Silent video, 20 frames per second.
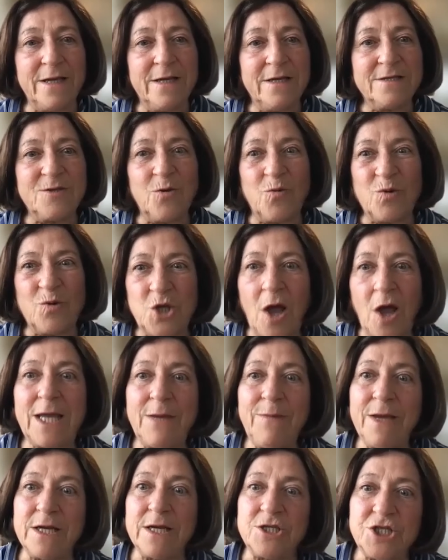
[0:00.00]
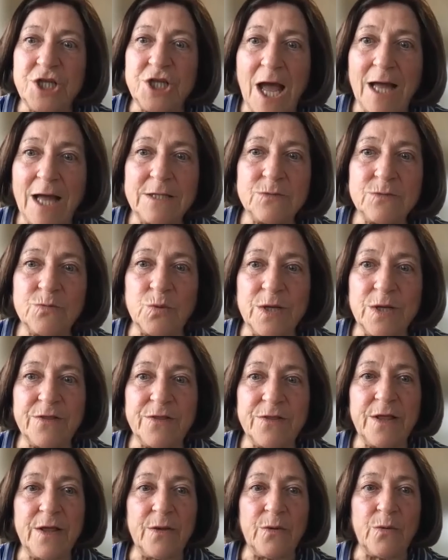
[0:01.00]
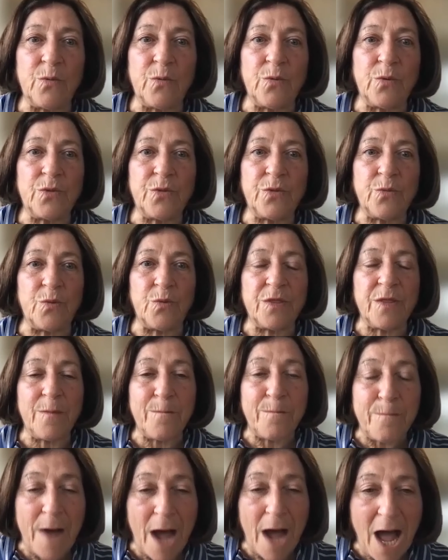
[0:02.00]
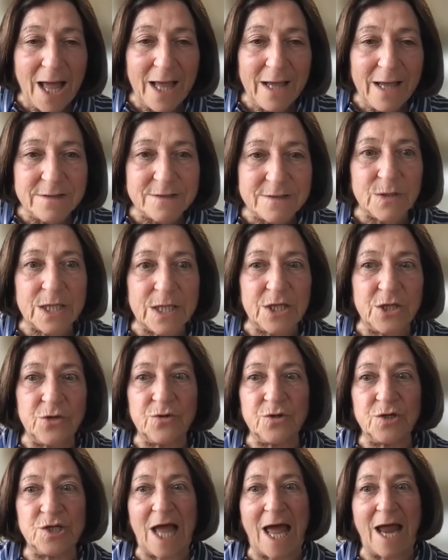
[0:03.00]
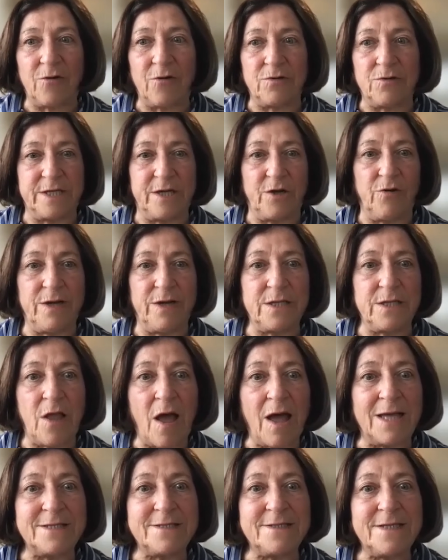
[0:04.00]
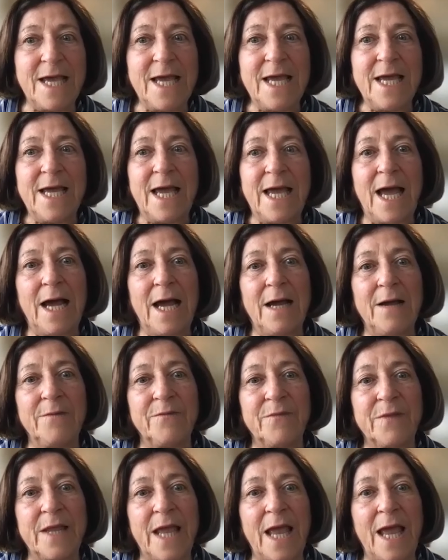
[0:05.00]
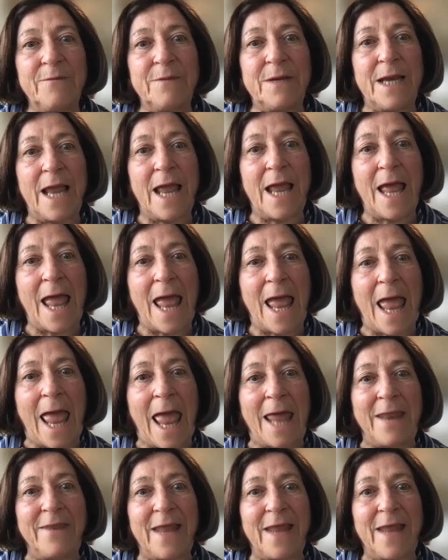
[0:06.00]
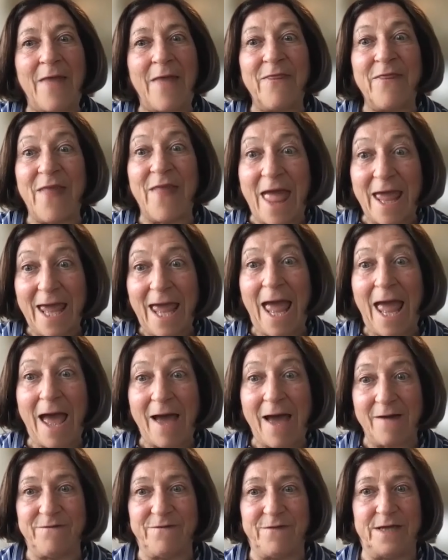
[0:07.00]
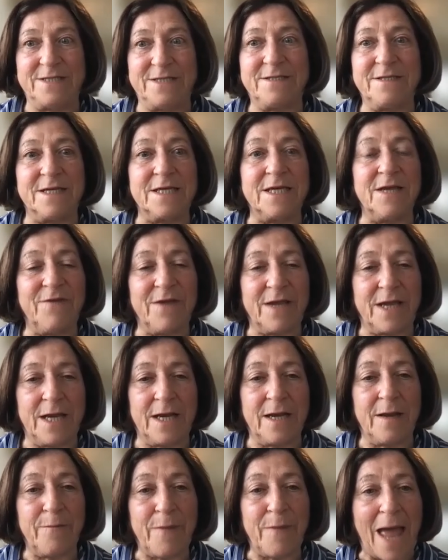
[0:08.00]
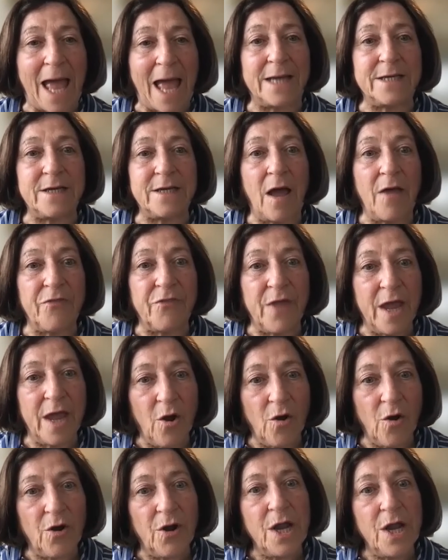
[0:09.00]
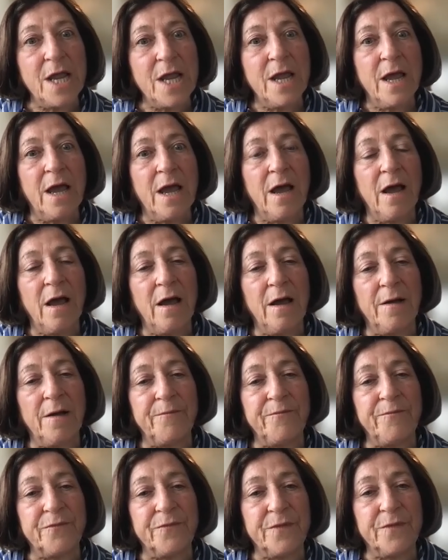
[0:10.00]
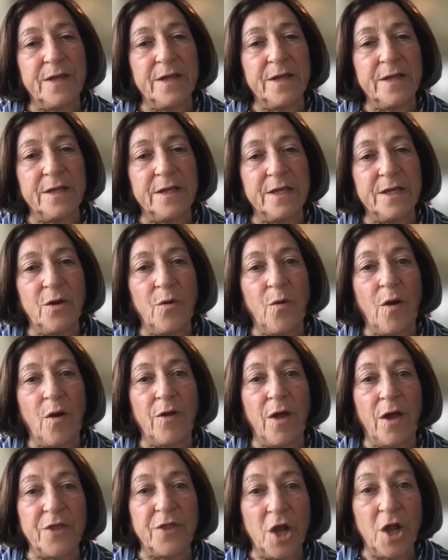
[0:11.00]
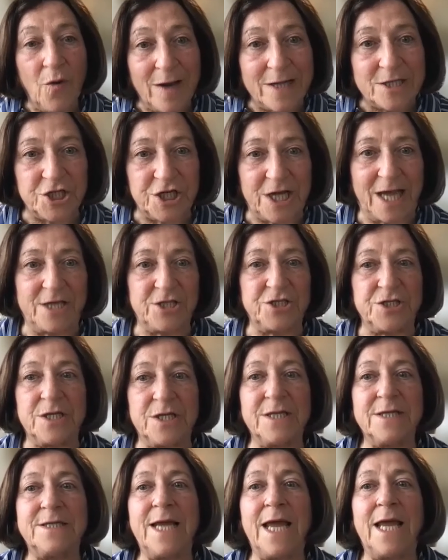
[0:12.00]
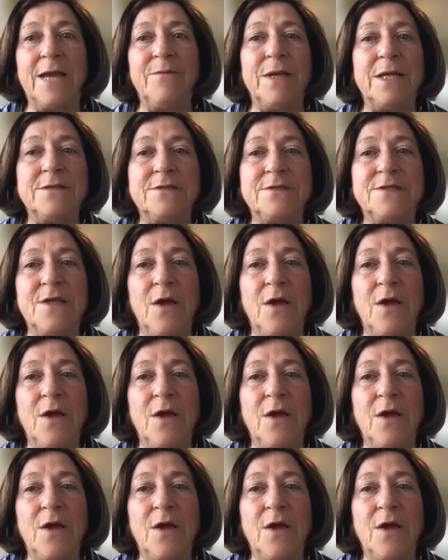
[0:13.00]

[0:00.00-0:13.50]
So we're talking about a child with a mild unilateral hearing loss, and they have a significant impact on their on their educational attainment. Mm-hmm.